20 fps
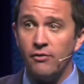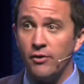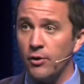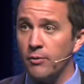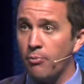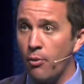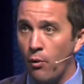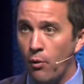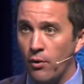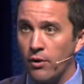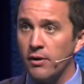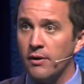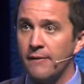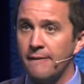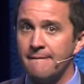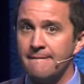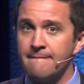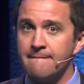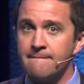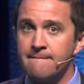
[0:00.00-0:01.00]
very poor.
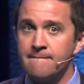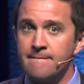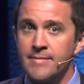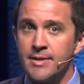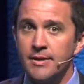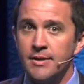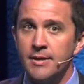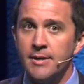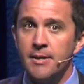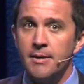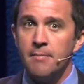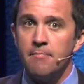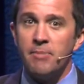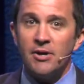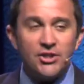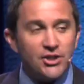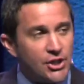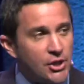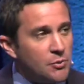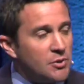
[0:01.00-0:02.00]

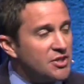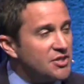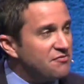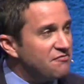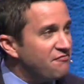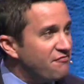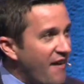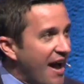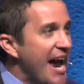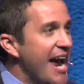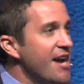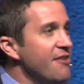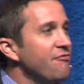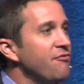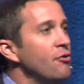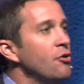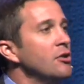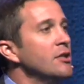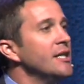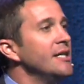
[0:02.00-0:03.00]
But she was
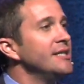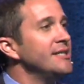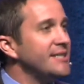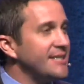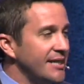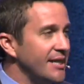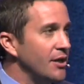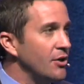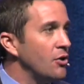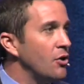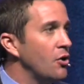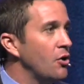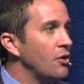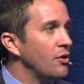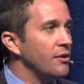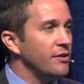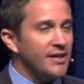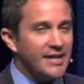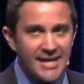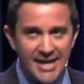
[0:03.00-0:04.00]
faithful
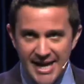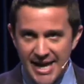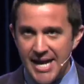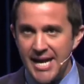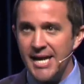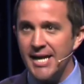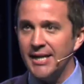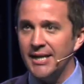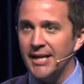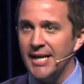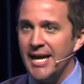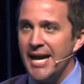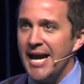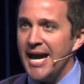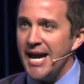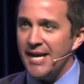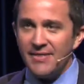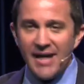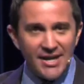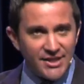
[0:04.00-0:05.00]
until the end.
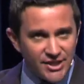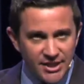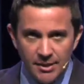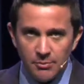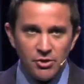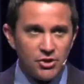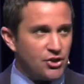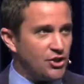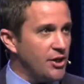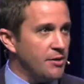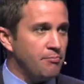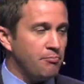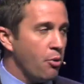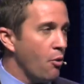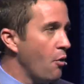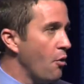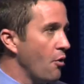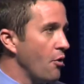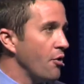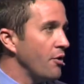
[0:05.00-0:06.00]
And that summer she
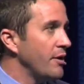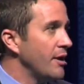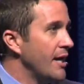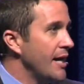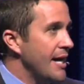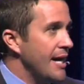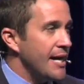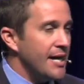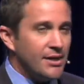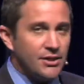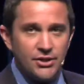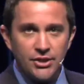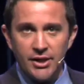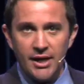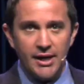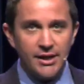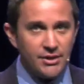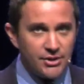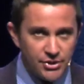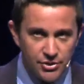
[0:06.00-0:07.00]
poured in,
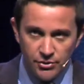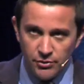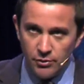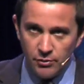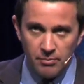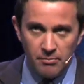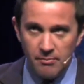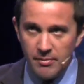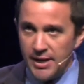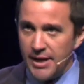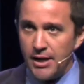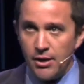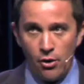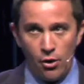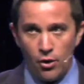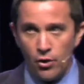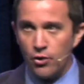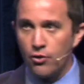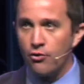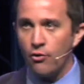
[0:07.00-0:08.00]
into me,
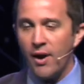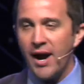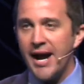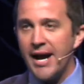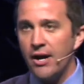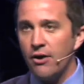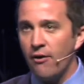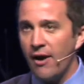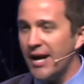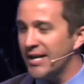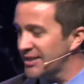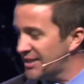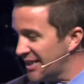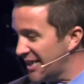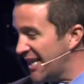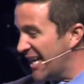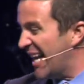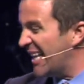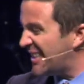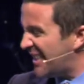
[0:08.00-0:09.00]
her
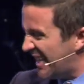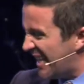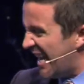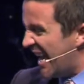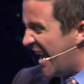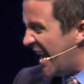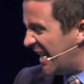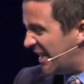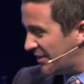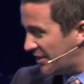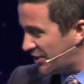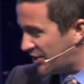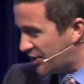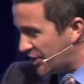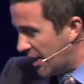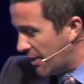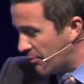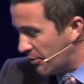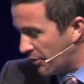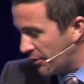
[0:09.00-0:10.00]
great-grandson. At the end of the
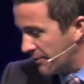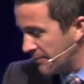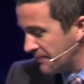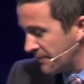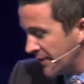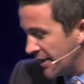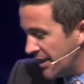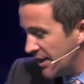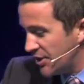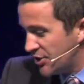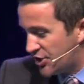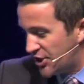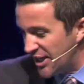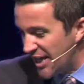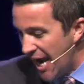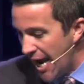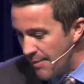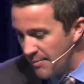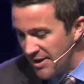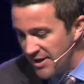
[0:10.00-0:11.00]
summer, she
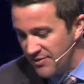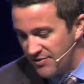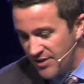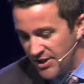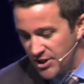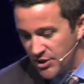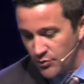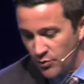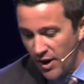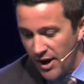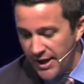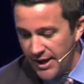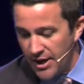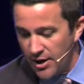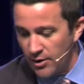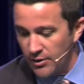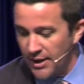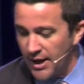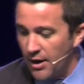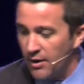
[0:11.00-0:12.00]
gave me this right
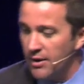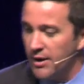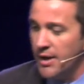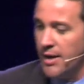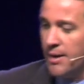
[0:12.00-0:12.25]
here. Now,